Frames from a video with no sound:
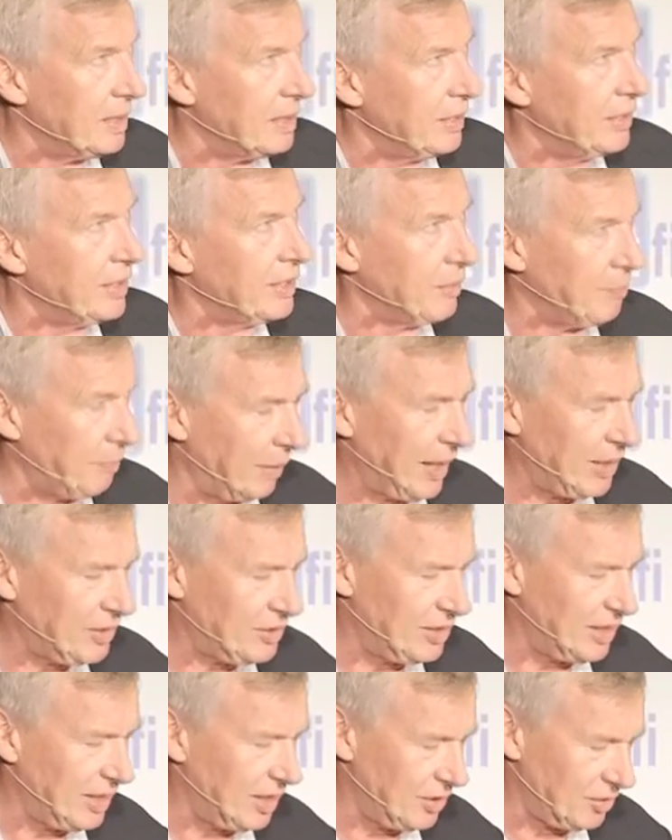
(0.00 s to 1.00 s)
the
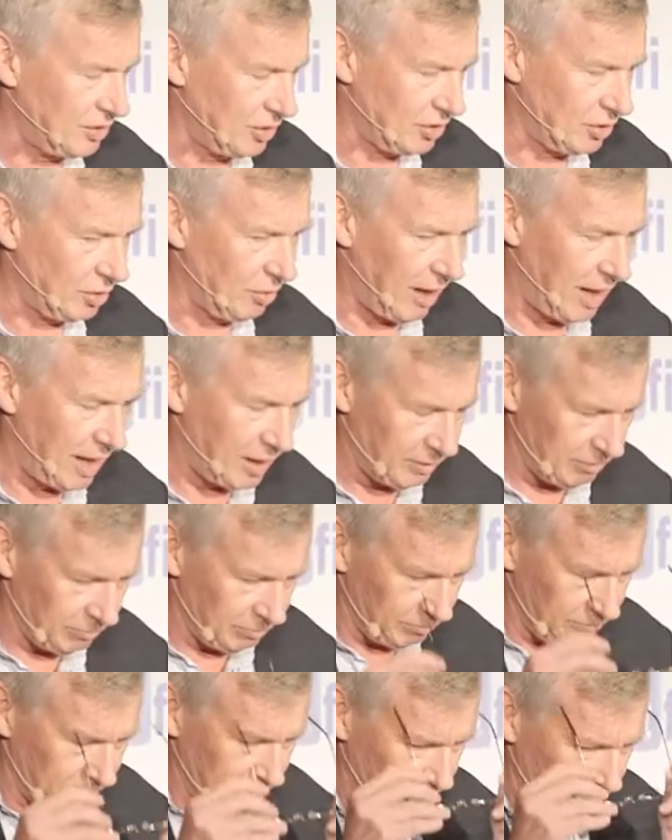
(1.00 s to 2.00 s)
complexity has just
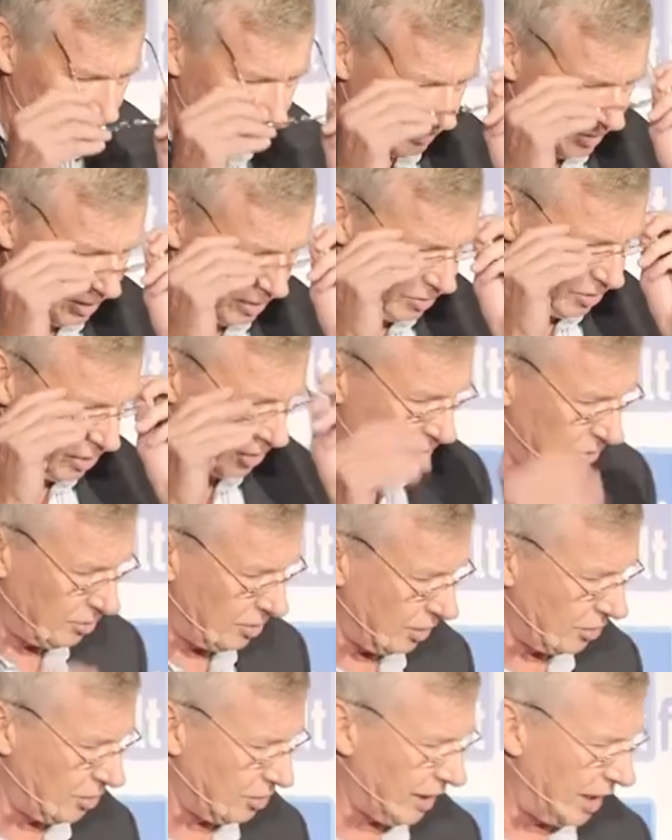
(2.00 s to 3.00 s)
grown just
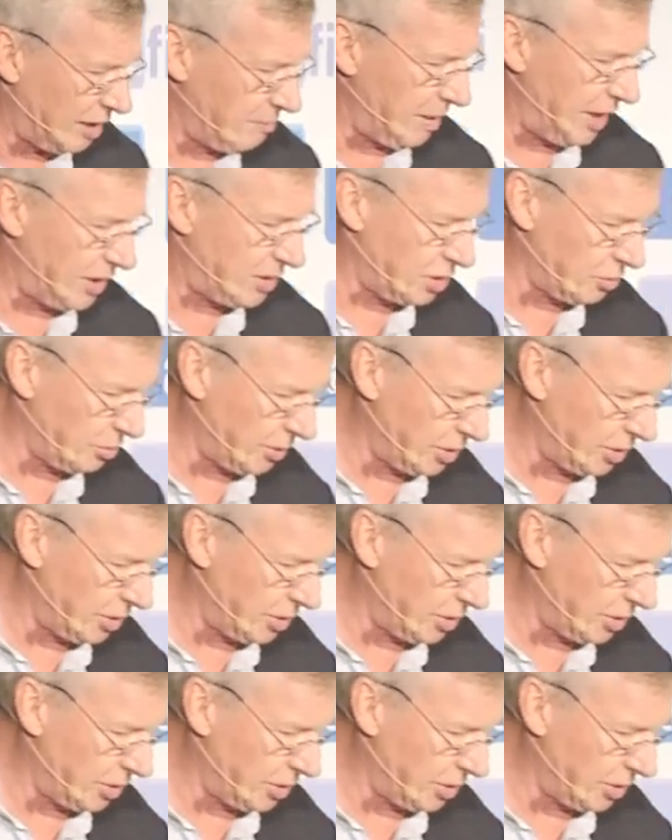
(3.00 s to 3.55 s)
so much, as